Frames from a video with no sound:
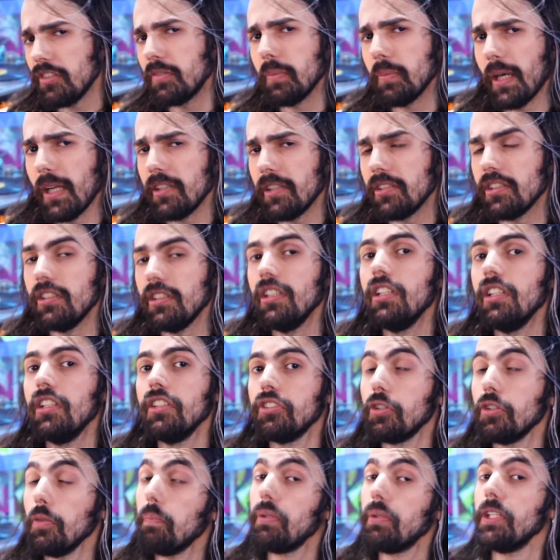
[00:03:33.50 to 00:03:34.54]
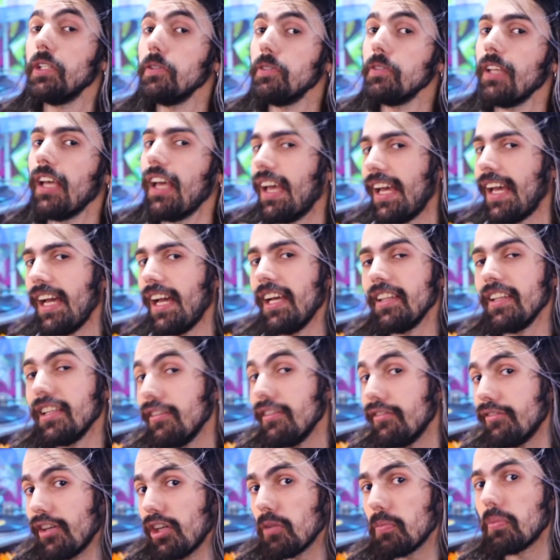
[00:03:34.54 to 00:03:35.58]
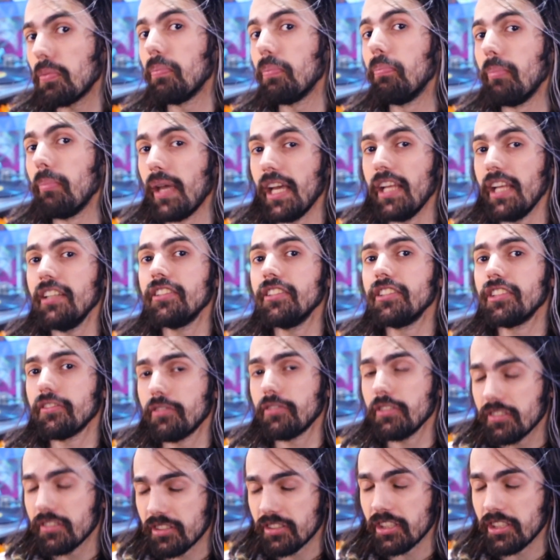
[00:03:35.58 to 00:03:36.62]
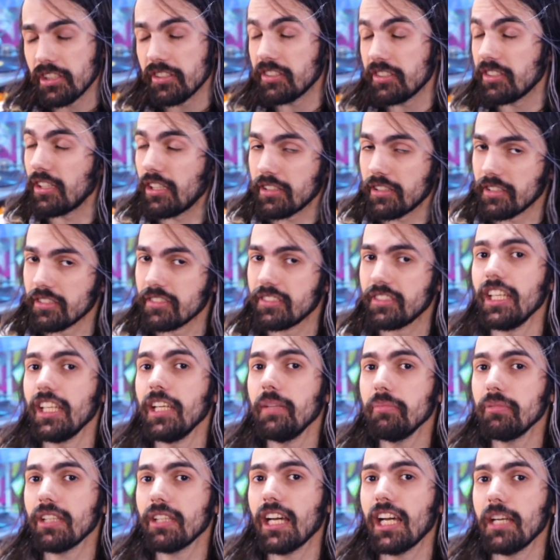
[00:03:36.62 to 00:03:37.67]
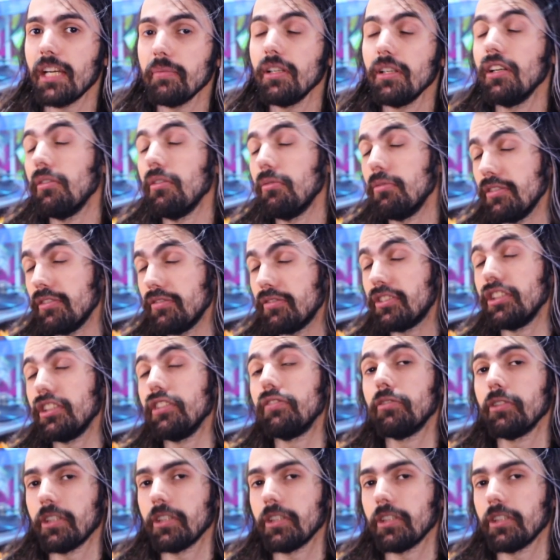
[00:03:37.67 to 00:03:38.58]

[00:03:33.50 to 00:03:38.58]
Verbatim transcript: manager to build and develop many different cities at the same time with different